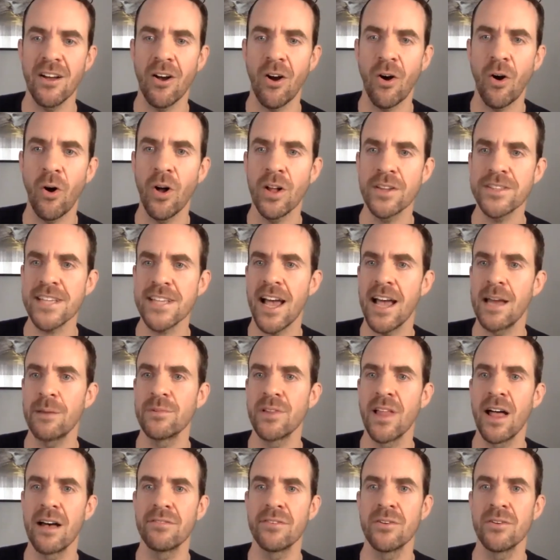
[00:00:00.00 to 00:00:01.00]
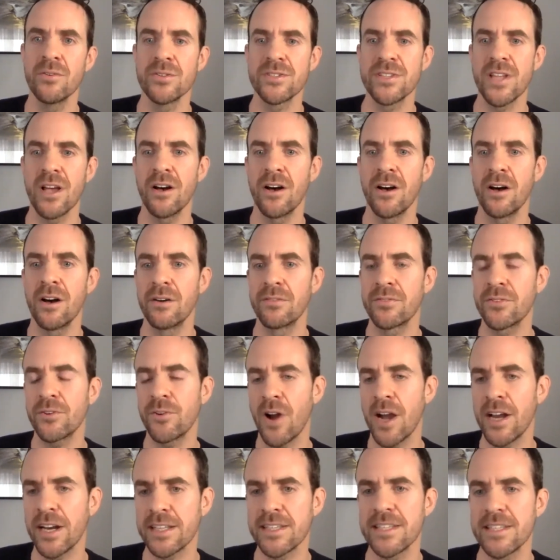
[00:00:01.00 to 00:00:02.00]
all-time levels of
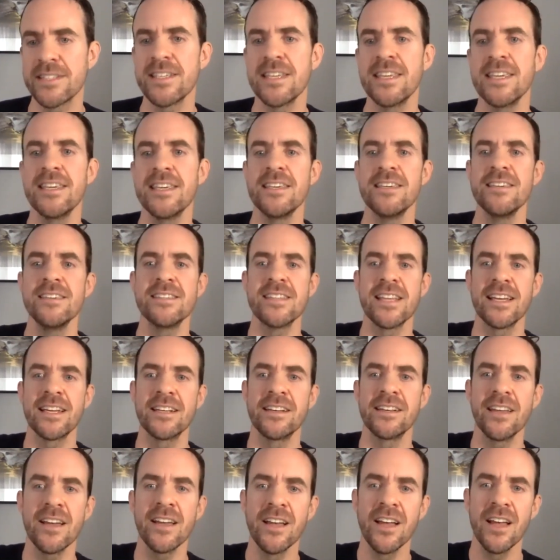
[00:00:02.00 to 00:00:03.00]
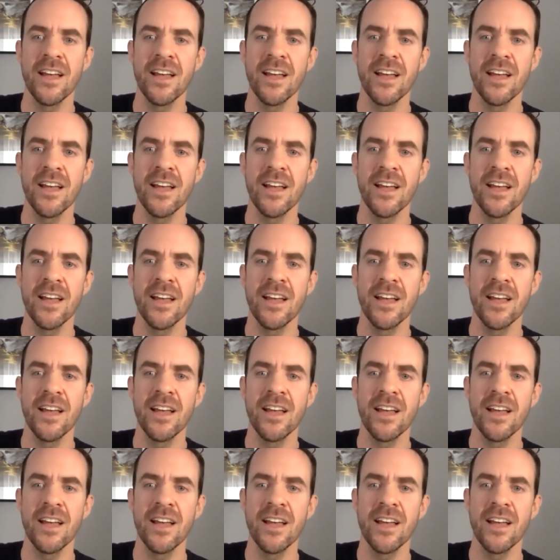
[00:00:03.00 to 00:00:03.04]
chronic disease and